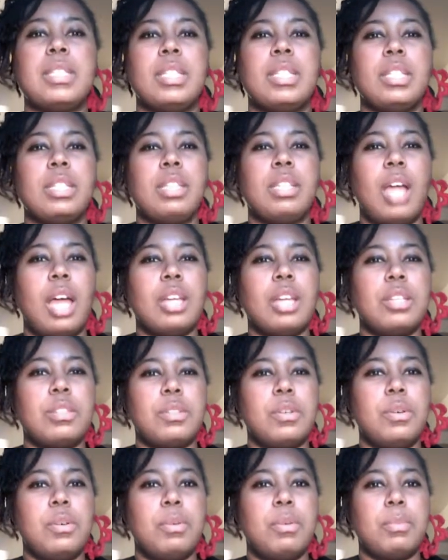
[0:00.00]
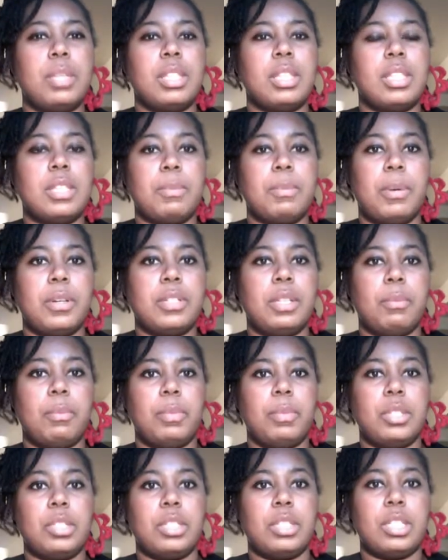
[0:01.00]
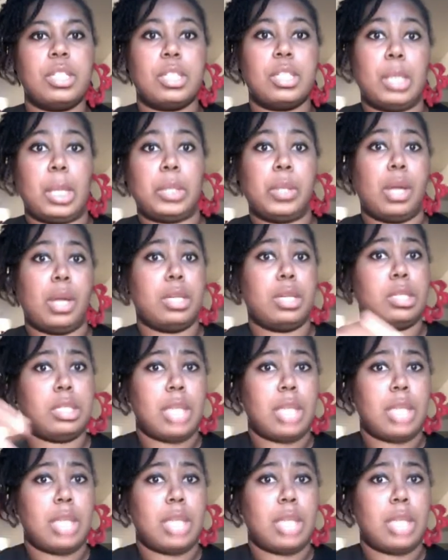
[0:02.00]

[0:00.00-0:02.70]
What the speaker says: to not assume that this person was just like trying